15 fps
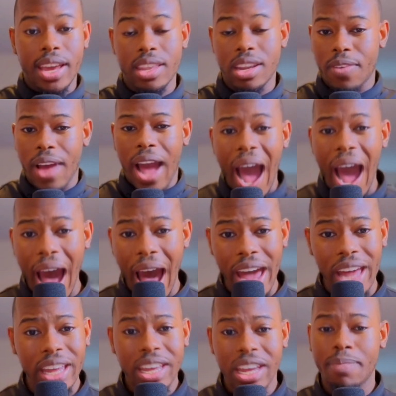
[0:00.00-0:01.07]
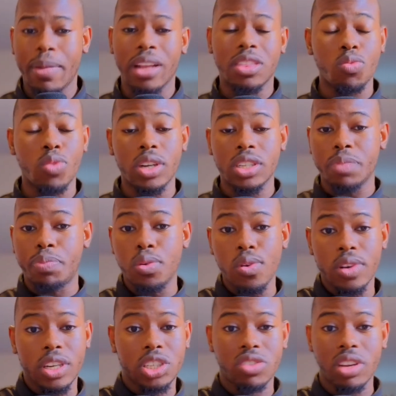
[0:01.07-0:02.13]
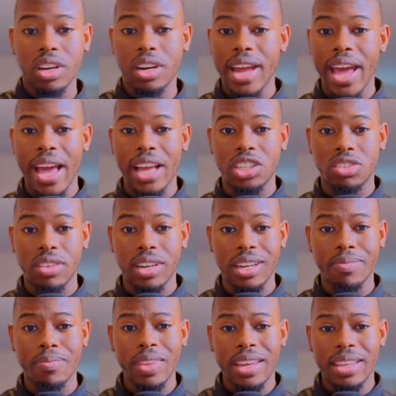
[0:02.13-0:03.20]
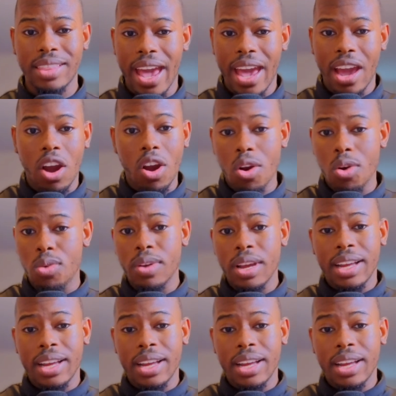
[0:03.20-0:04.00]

if I am not the one to pull this string or that string, that, oh,